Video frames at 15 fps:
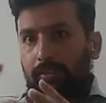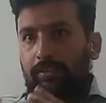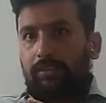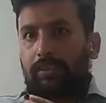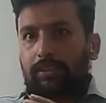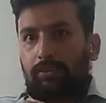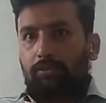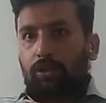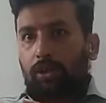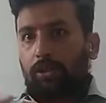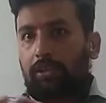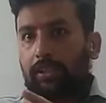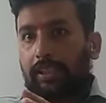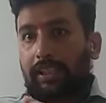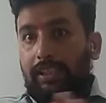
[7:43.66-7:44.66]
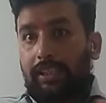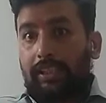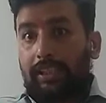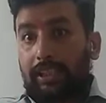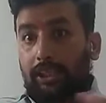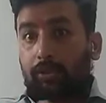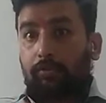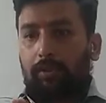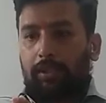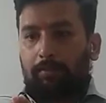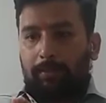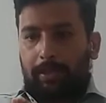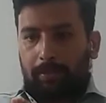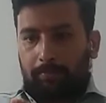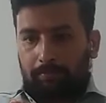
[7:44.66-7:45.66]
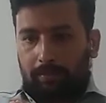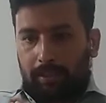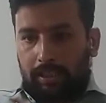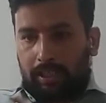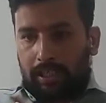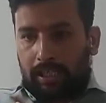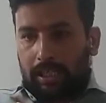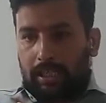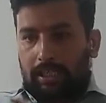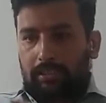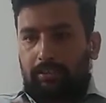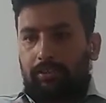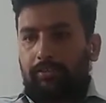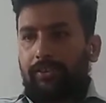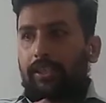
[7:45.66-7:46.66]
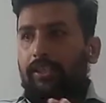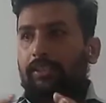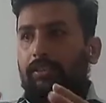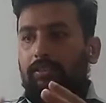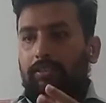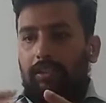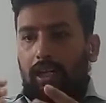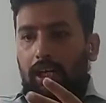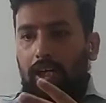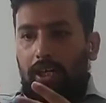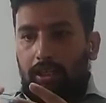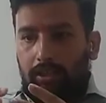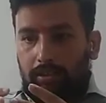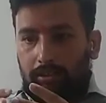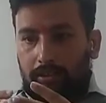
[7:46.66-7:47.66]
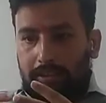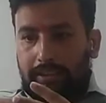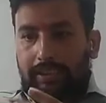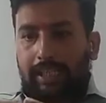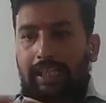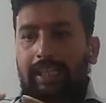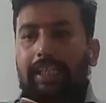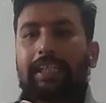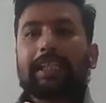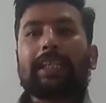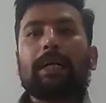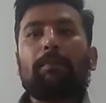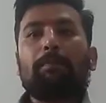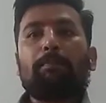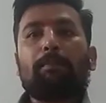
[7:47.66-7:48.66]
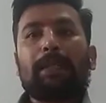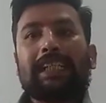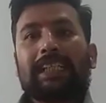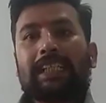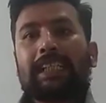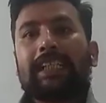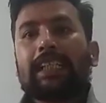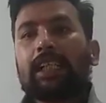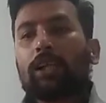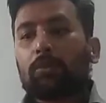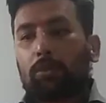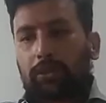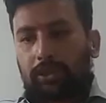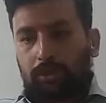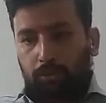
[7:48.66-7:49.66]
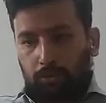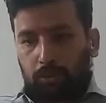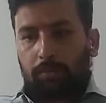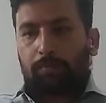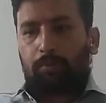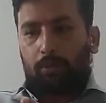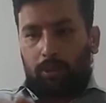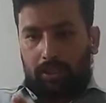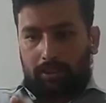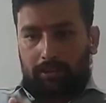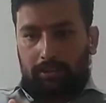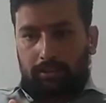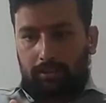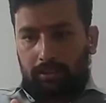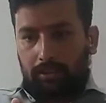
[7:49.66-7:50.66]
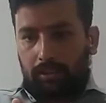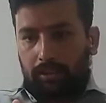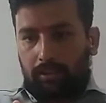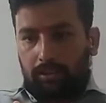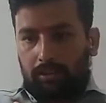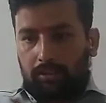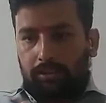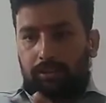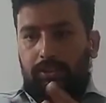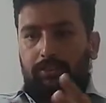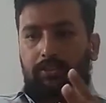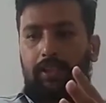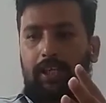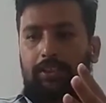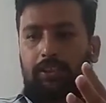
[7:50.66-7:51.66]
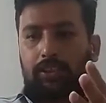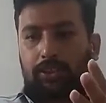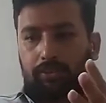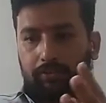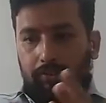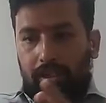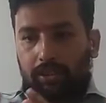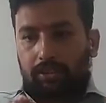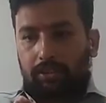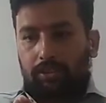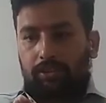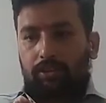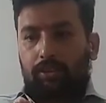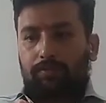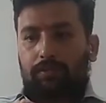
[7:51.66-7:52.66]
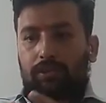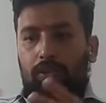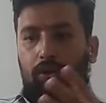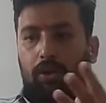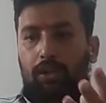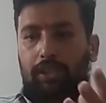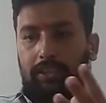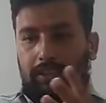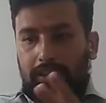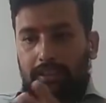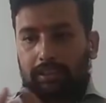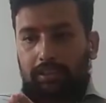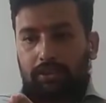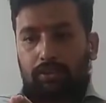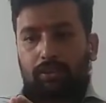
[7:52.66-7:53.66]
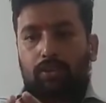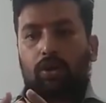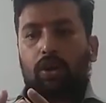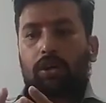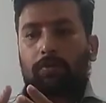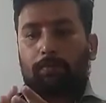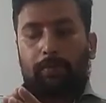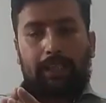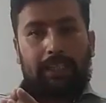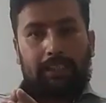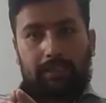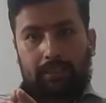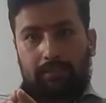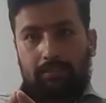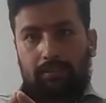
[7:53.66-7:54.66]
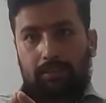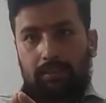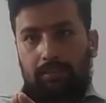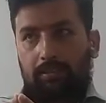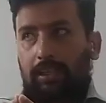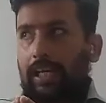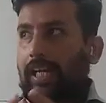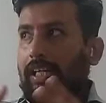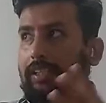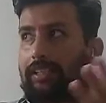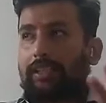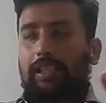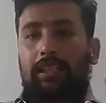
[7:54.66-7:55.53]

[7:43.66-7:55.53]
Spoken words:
This do not contain equilibrium, and the reactants are nearly completely converted into the products. Neutralization reactions of strong acid and strong base, as